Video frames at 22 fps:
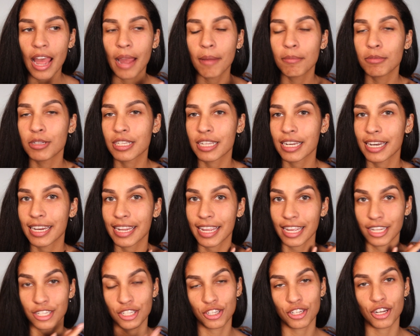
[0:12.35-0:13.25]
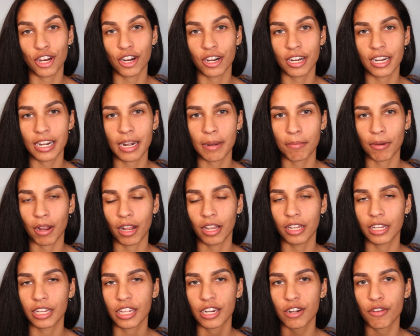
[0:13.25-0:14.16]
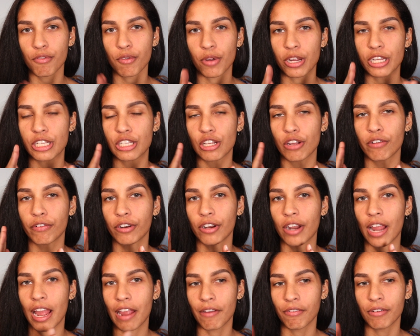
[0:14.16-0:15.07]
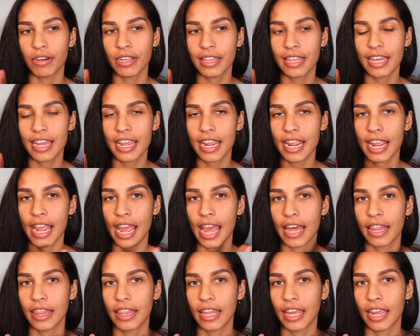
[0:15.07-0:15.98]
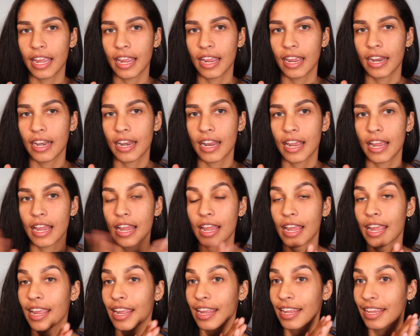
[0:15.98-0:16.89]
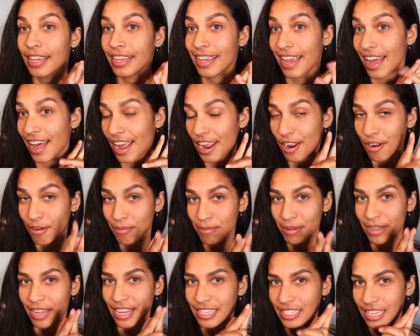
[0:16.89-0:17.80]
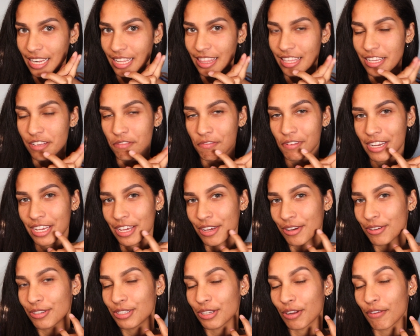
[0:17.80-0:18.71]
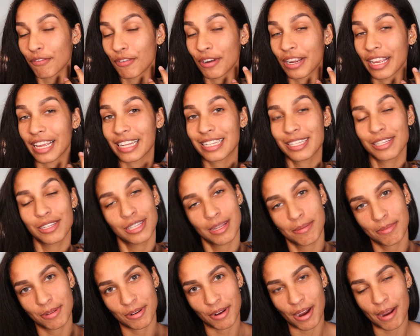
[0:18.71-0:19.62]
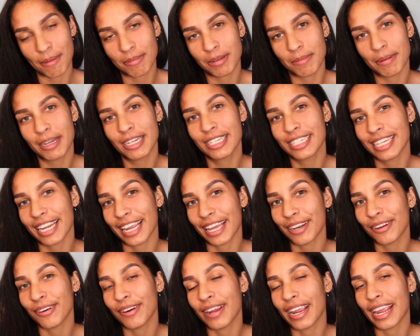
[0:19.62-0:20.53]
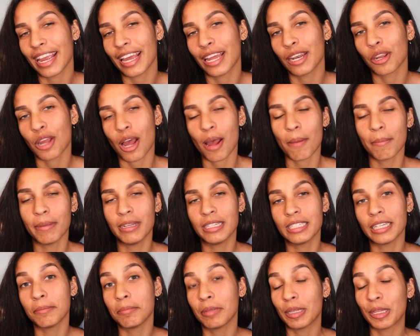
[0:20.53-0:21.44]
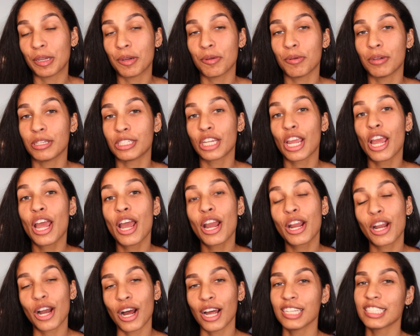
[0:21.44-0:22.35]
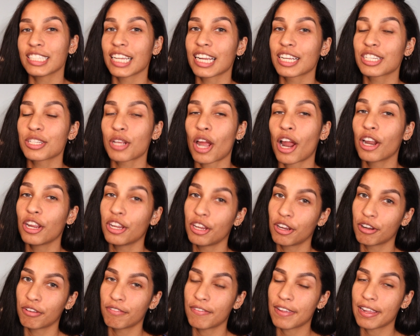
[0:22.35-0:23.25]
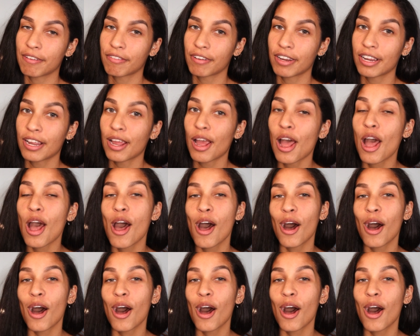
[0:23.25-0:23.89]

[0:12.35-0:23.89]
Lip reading: I'm just going to get started. I'm probably going to voice over everything, and then yeah, I hope you guys like this video. Don't forget to subscribe to my channel and comment down below which contacts are your favorite.